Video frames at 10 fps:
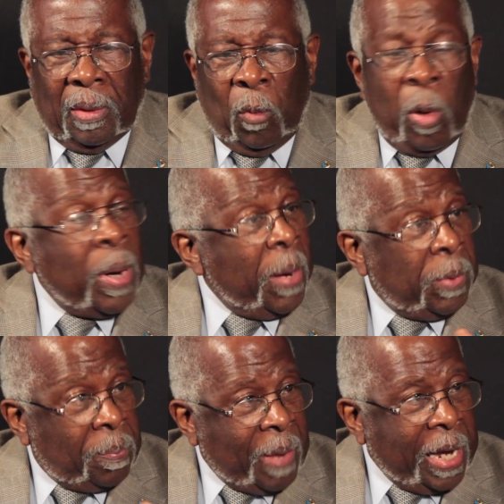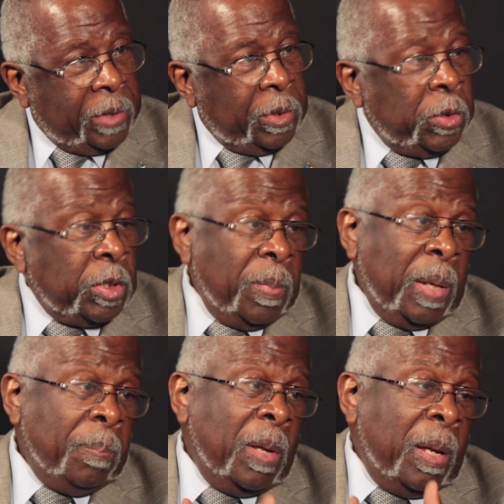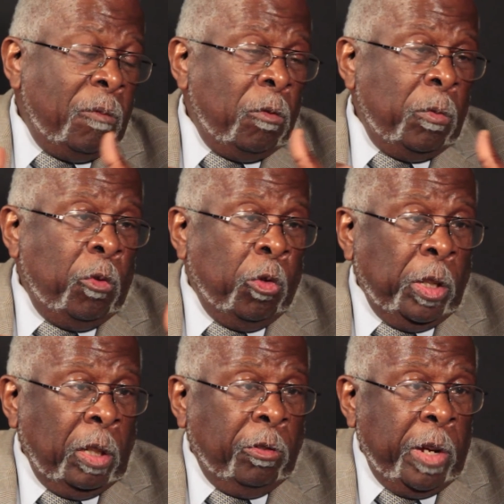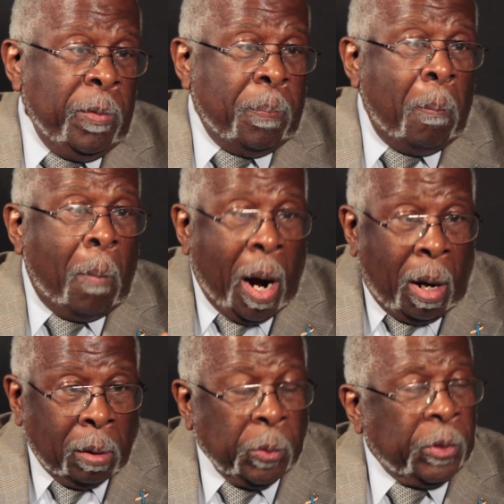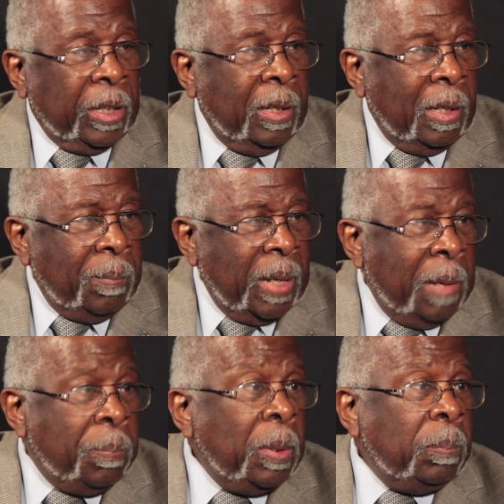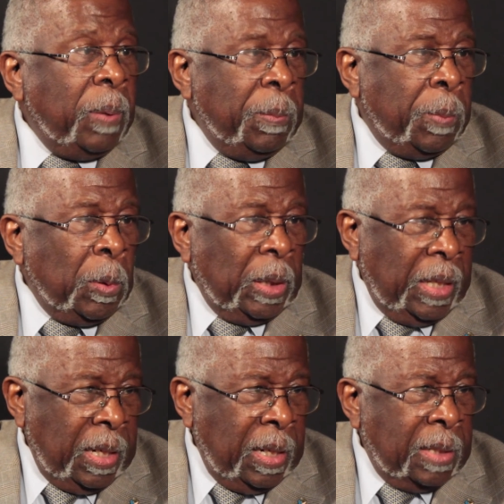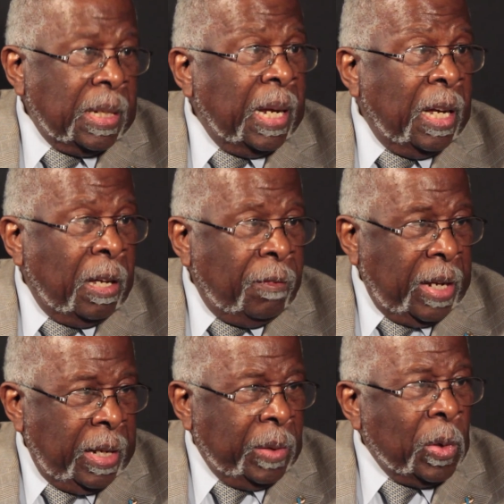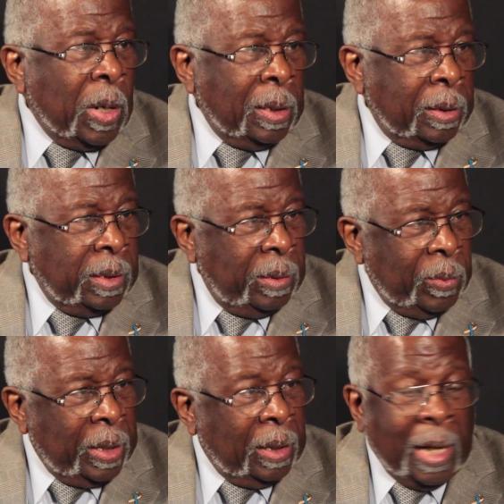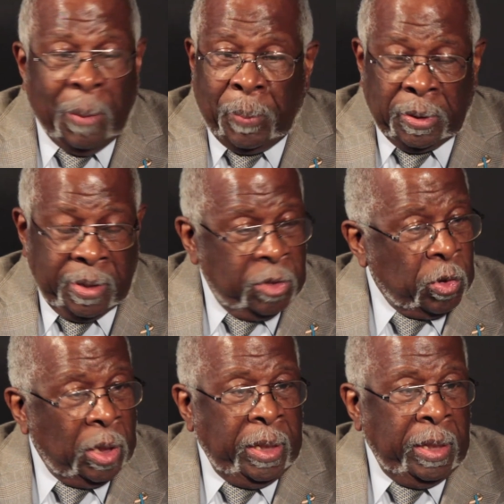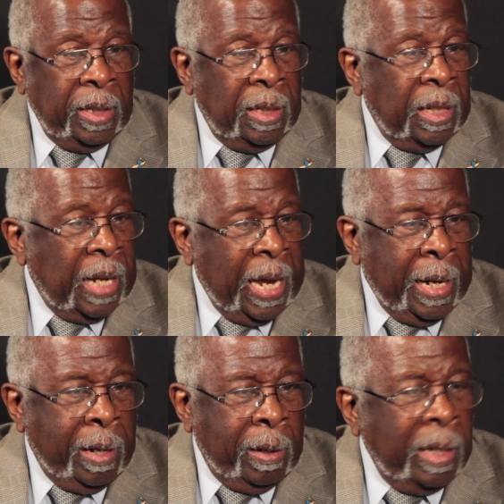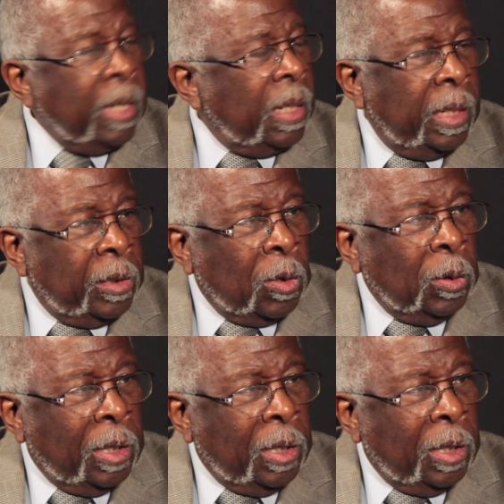We were able to buy those and really remodel them and put people in to have a quality way of life, put central heating and air in all